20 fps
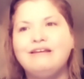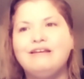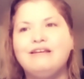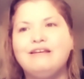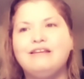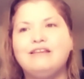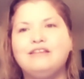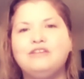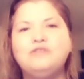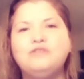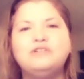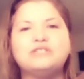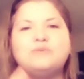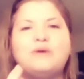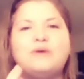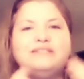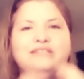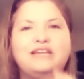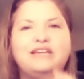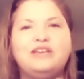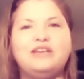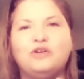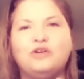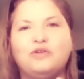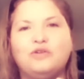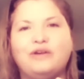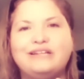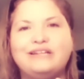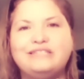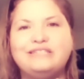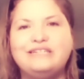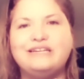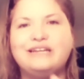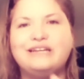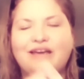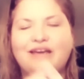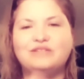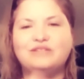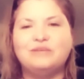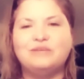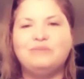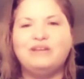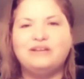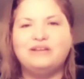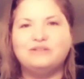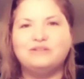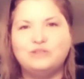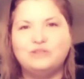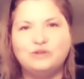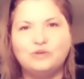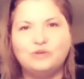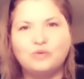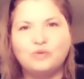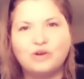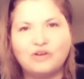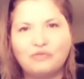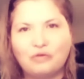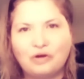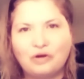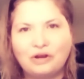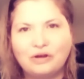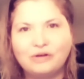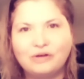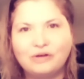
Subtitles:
You just wanted to take your great idea and have somebody else do the work for you.